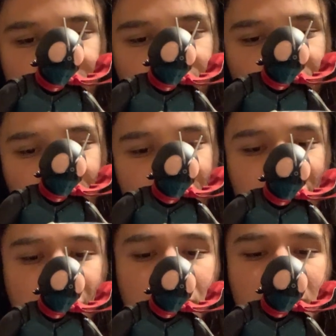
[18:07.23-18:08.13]
freaking
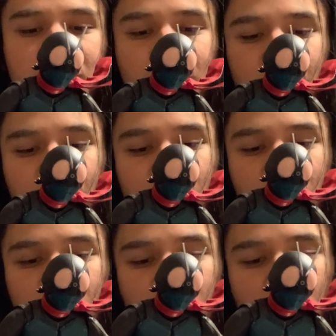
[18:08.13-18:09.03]
neck piece off.
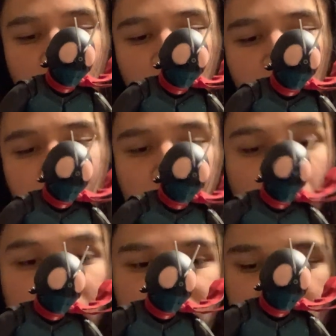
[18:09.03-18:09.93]

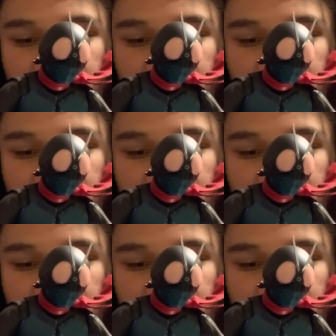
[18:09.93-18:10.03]
But